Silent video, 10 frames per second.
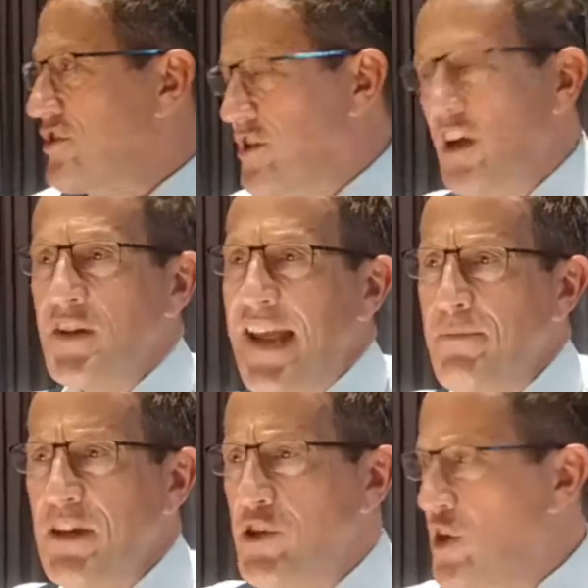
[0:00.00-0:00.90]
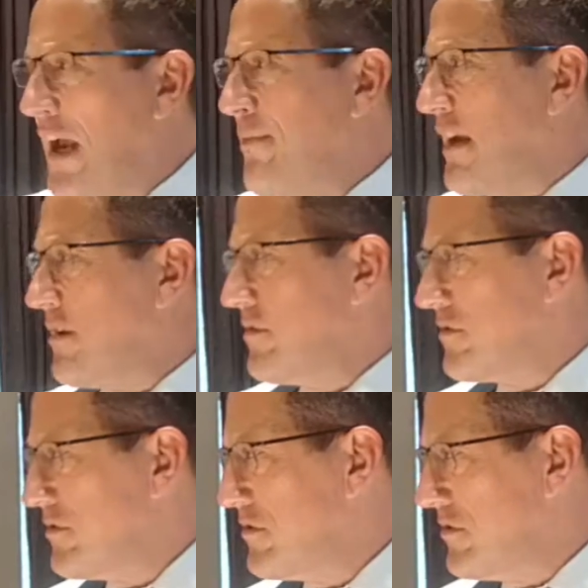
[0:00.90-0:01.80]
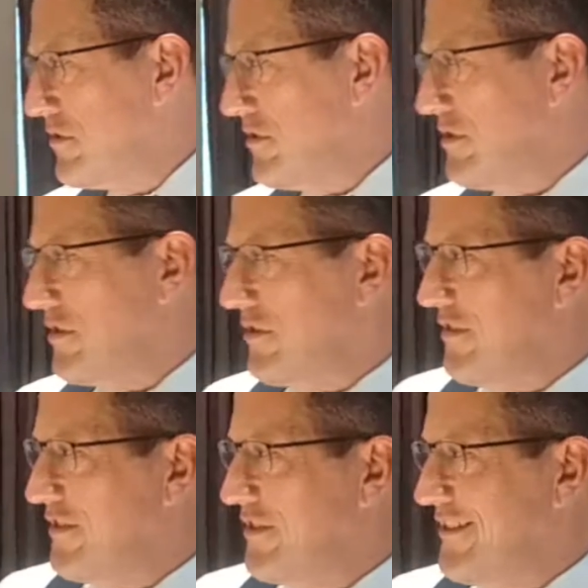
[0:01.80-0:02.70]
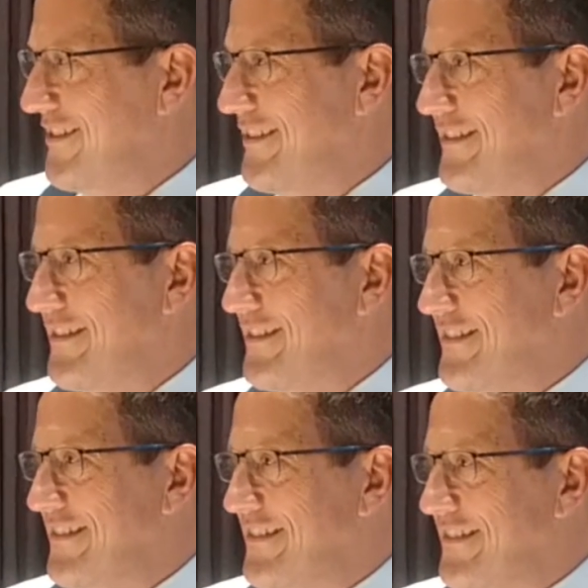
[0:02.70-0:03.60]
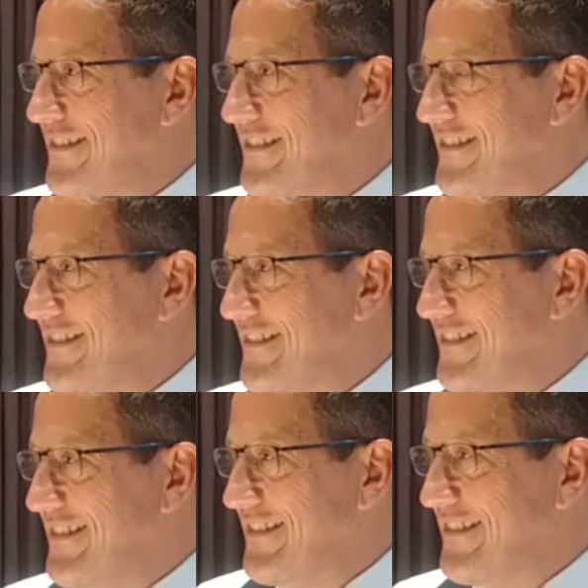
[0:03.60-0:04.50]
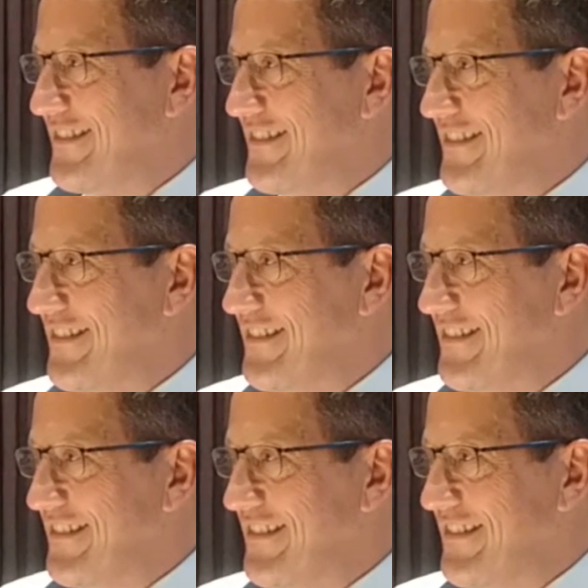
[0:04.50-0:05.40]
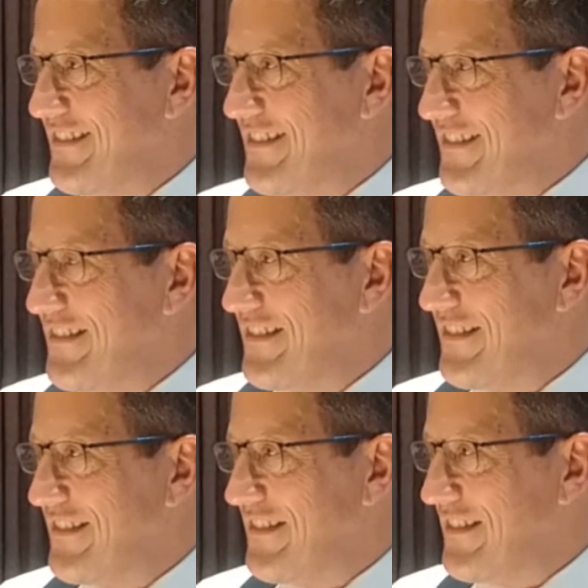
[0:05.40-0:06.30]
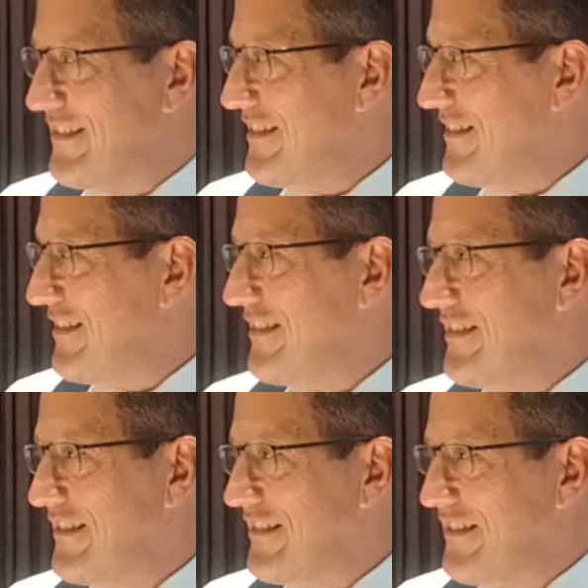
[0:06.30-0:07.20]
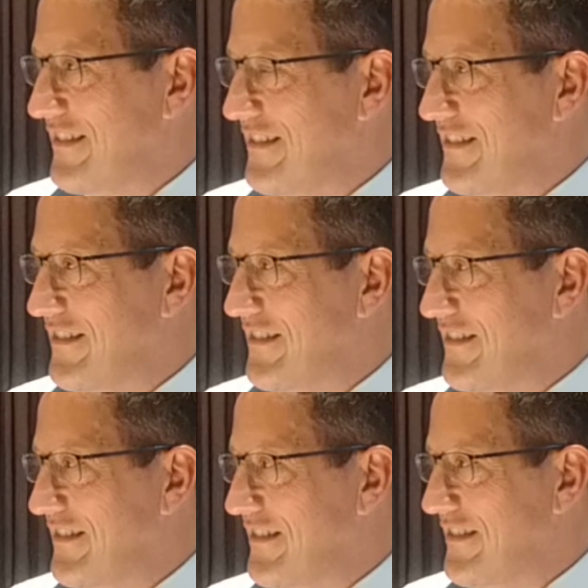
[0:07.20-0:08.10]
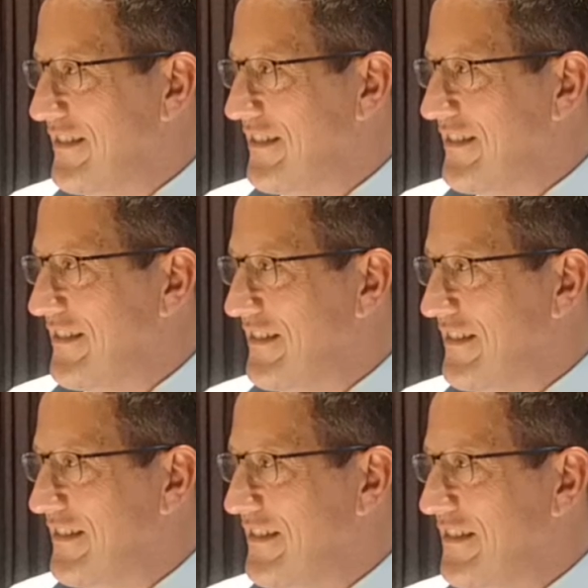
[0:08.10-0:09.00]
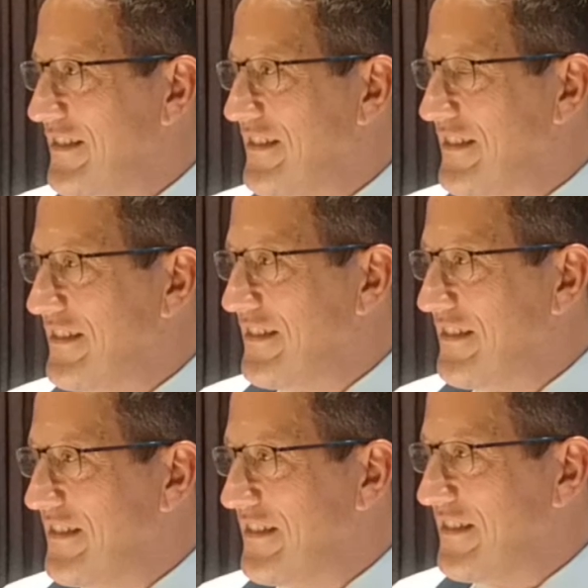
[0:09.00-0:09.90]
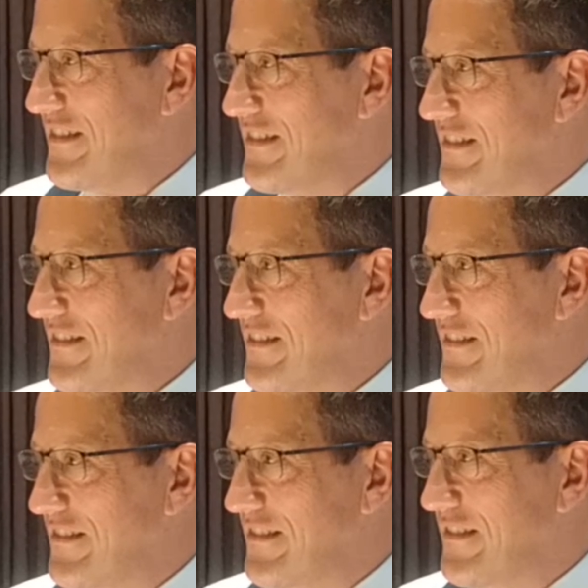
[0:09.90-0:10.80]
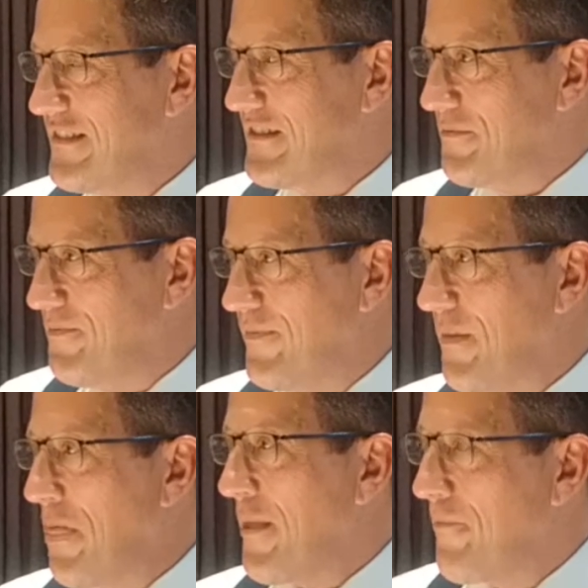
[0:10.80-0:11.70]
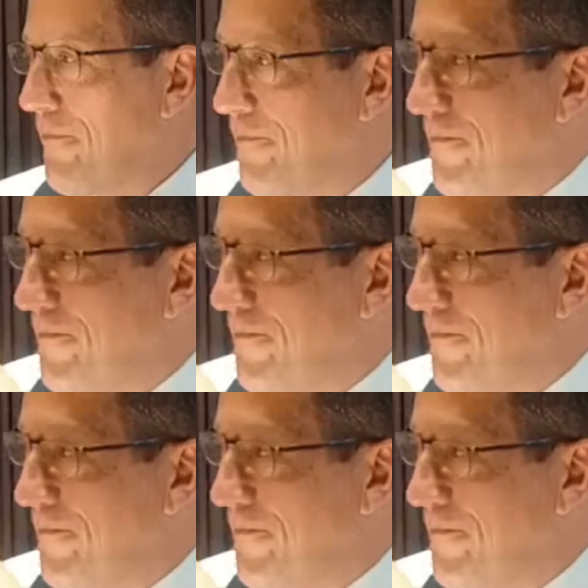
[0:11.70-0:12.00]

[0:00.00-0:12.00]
Start naming and shaming. I will say that we've been doing this, like you said earlier, that um, we are the future of the country. We ask these questions we